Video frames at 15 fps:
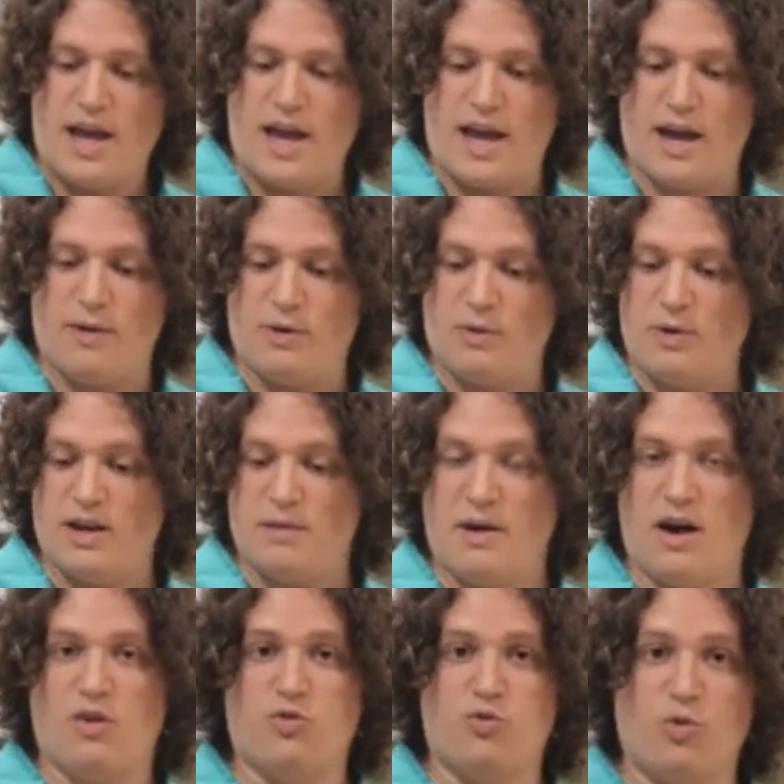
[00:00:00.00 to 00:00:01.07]
and we wait
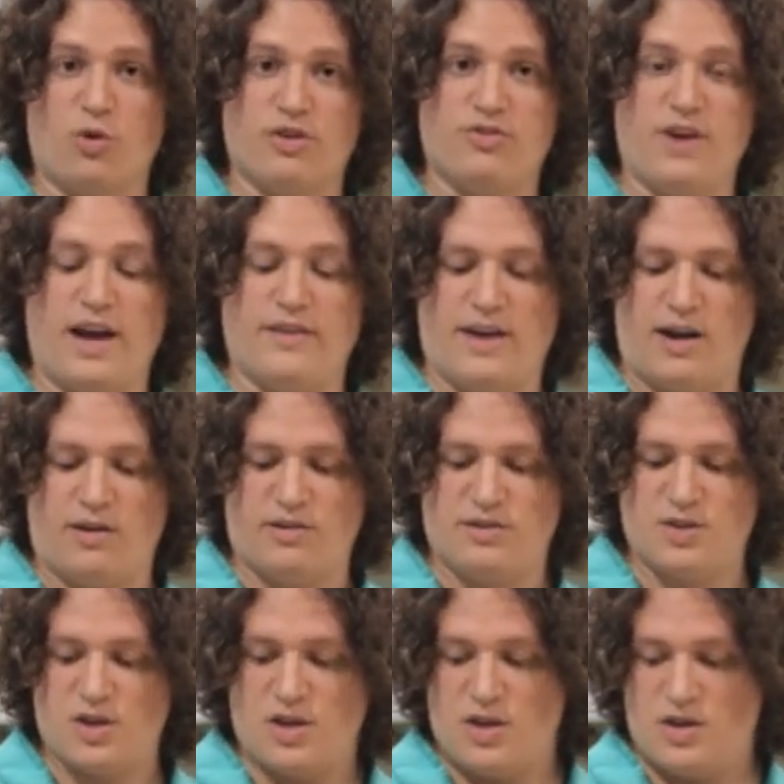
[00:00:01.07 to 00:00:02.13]
about four to five
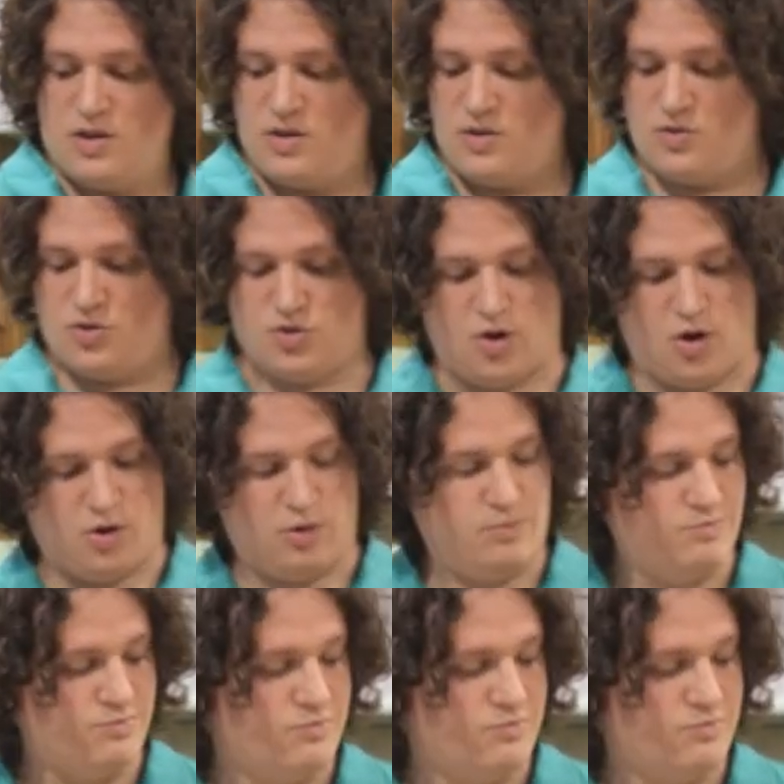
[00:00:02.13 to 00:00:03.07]
hours. So,